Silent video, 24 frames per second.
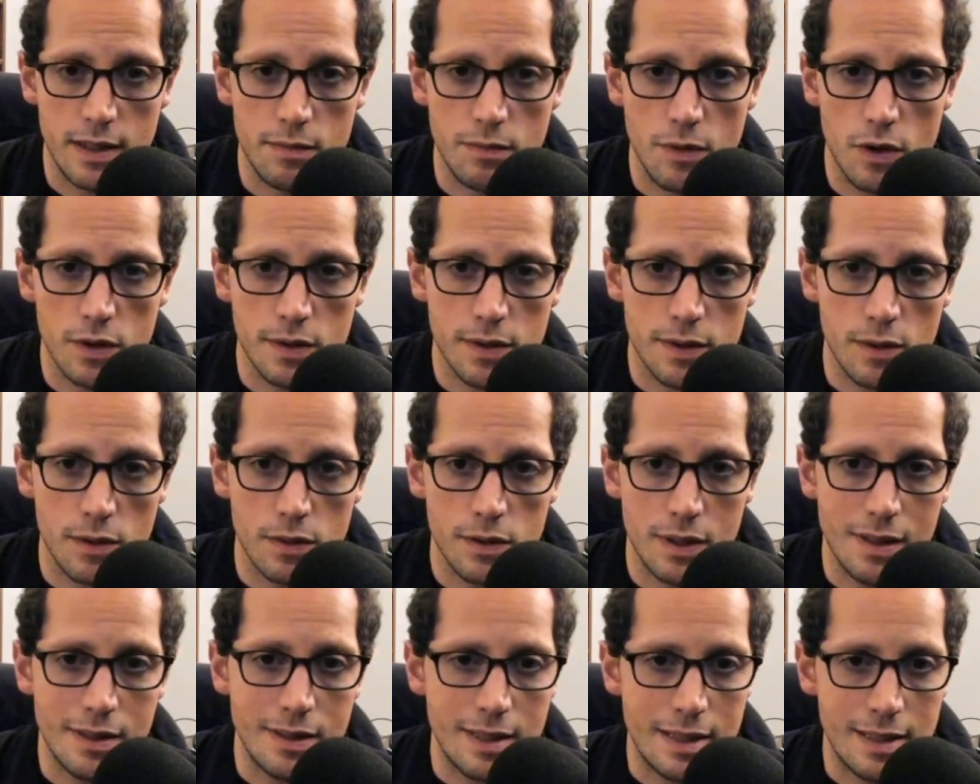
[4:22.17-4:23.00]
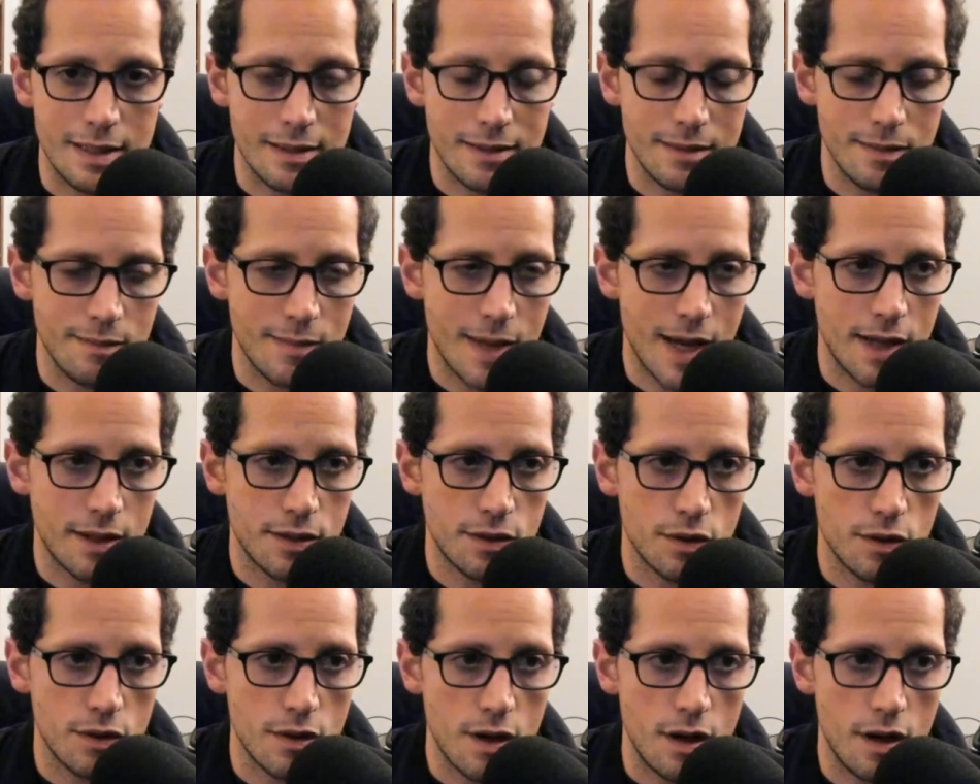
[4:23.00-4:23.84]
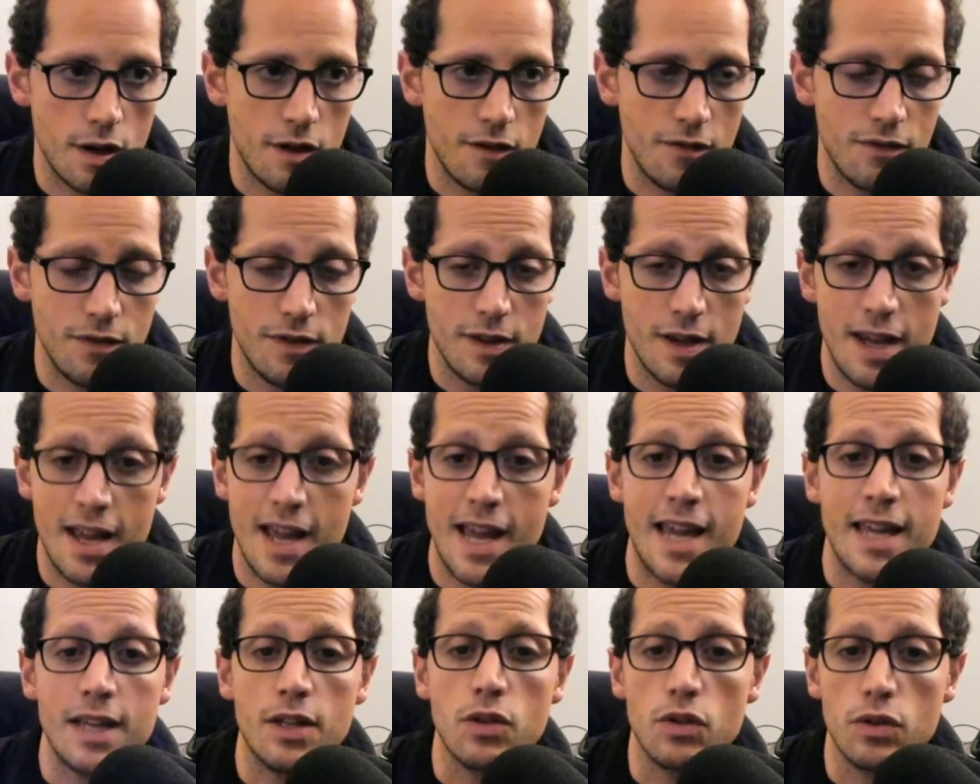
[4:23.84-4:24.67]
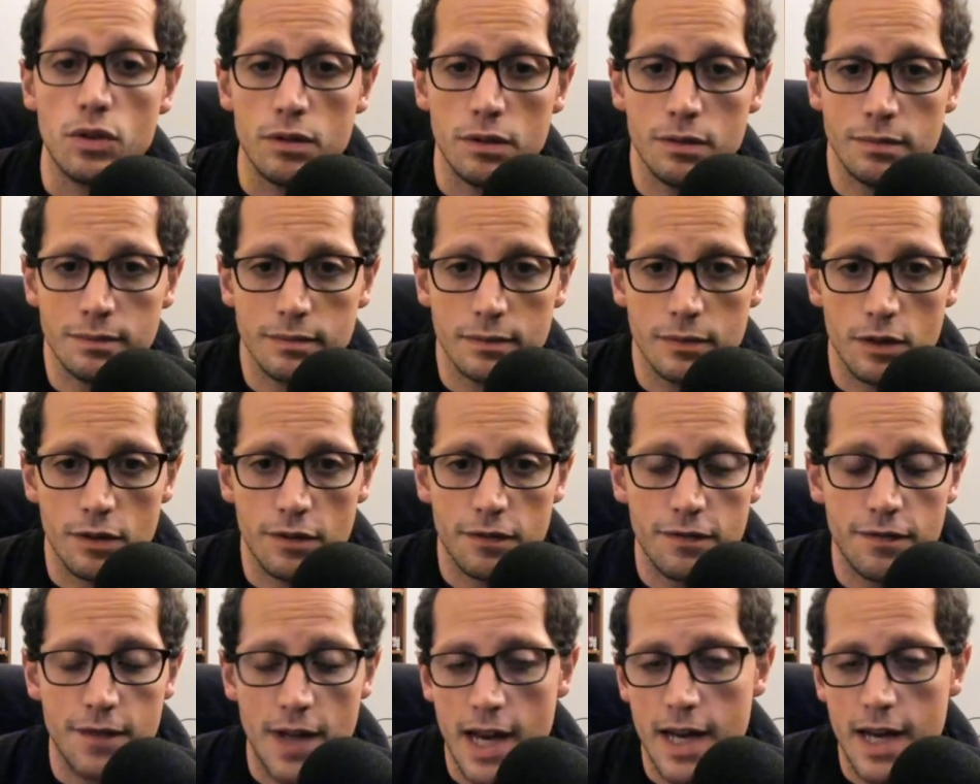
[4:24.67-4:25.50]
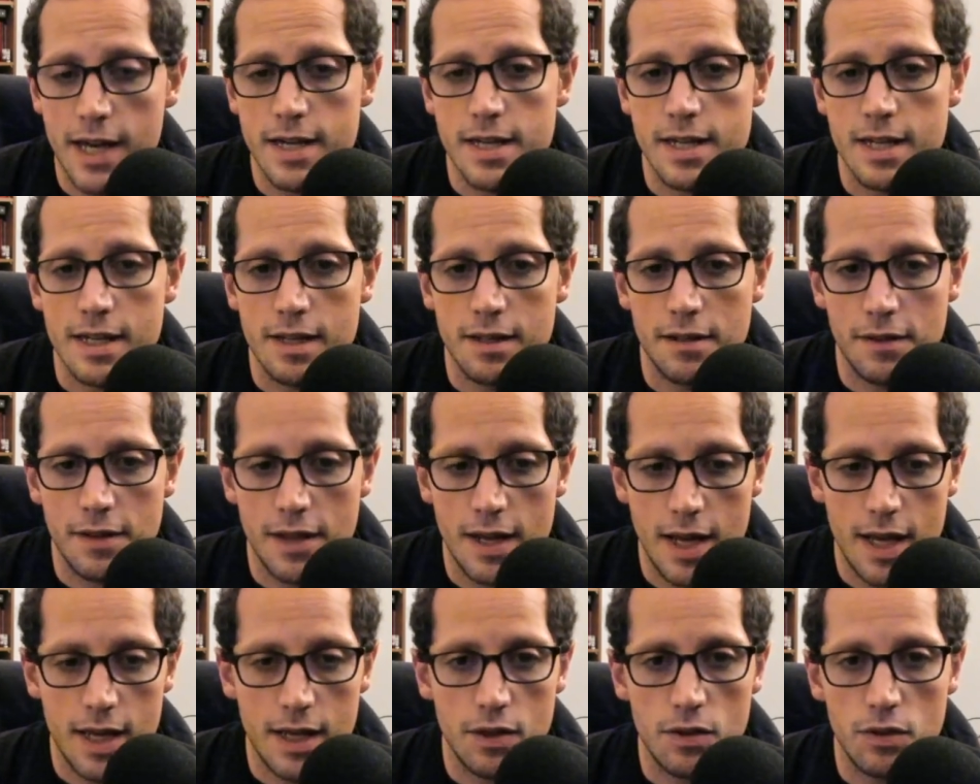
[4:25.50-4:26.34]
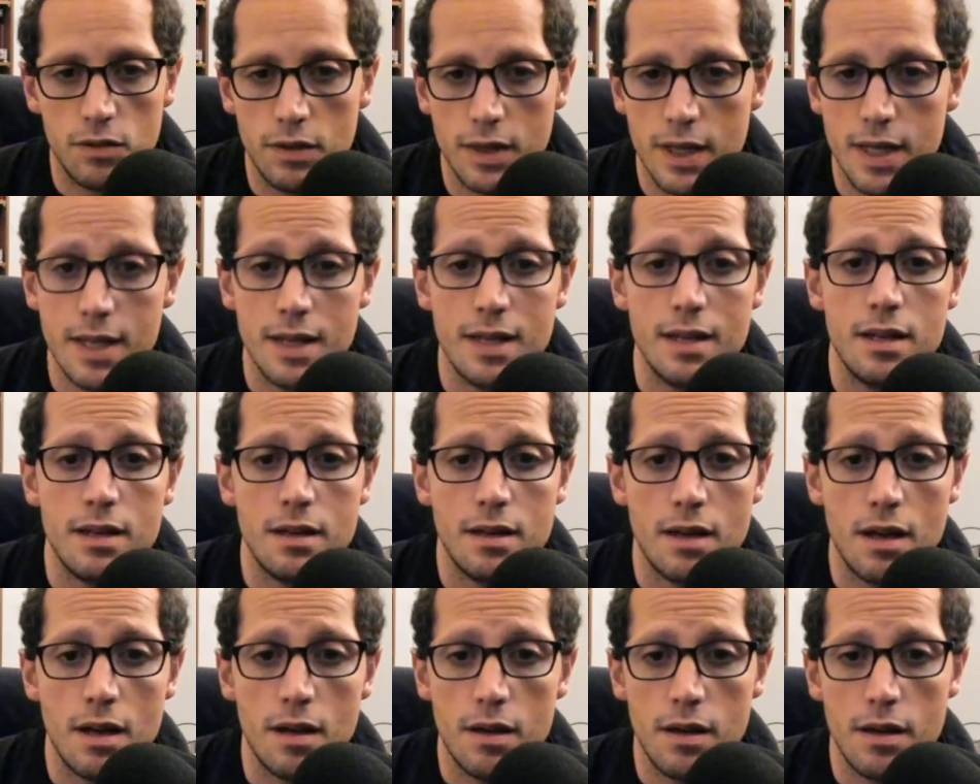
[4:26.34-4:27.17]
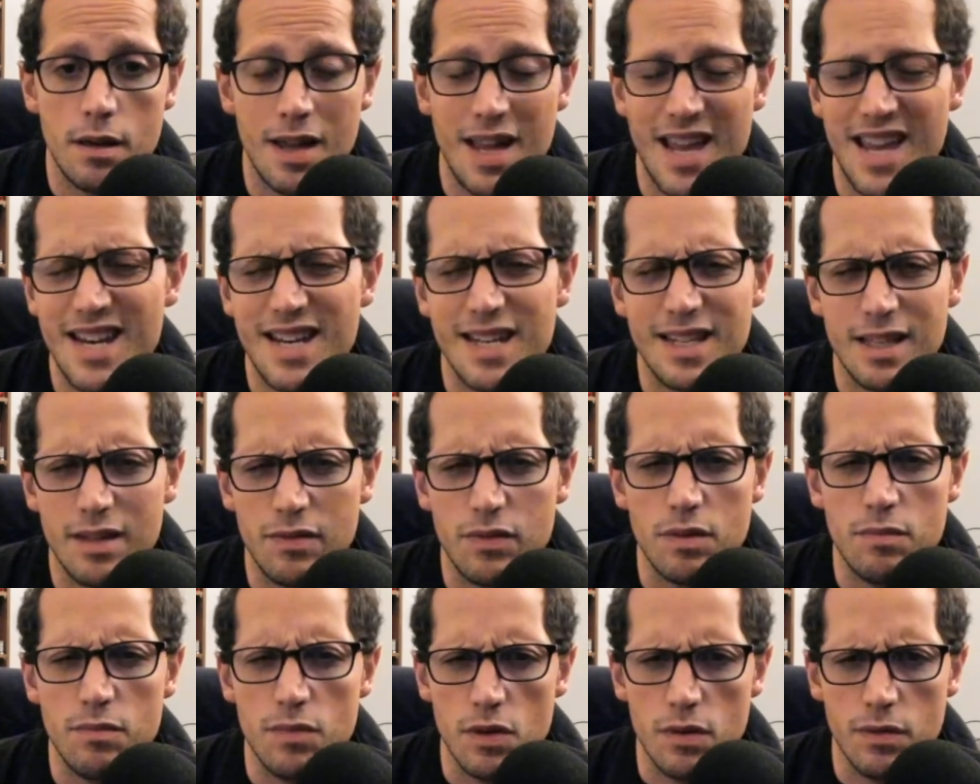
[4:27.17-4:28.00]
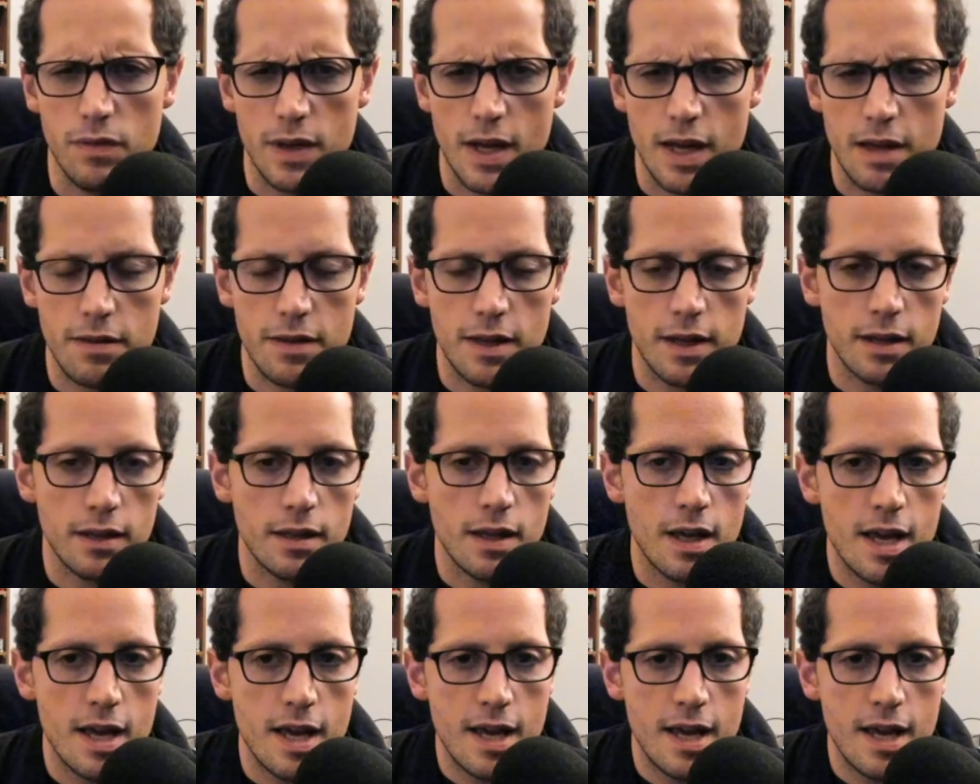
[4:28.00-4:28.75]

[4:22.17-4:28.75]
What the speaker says: Martin Scorsese is the master of the angle, or finding the angle in any given movie, I think.